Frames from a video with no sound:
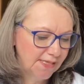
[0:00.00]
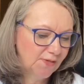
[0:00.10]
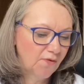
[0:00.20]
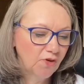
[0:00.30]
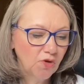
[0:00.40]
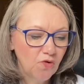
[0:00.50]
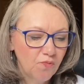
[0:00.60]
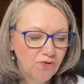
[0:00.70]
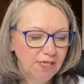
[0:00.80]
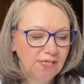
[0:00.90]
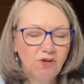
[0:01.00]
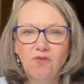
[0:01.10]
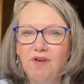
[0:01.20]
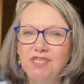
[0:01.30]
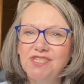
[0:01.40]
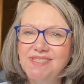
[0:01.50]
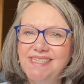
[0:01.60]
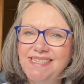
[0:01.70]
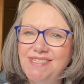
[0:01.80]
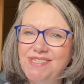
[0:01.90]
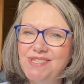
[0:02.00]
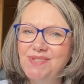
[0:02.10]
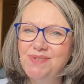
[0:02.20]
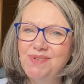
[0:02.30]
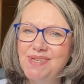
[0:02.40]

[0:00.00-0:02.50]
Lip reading: So I've got it all printed off, I just need to